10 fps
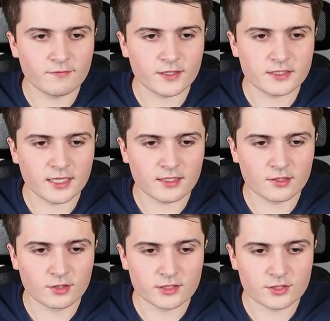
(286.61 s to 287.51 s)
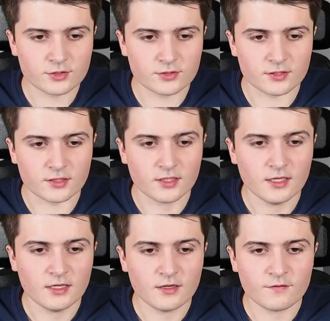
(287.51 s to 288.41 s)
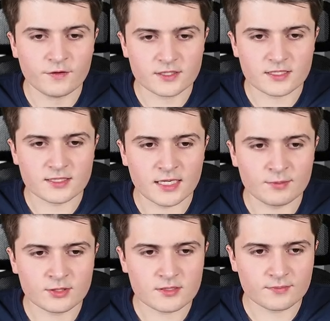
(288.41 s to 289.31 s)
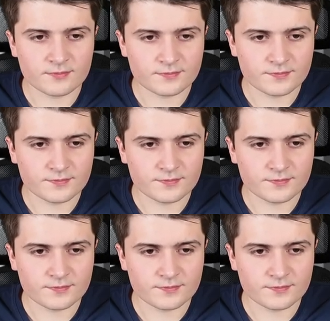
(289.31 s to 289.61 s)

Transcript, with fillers: If I take a look into the filter tables,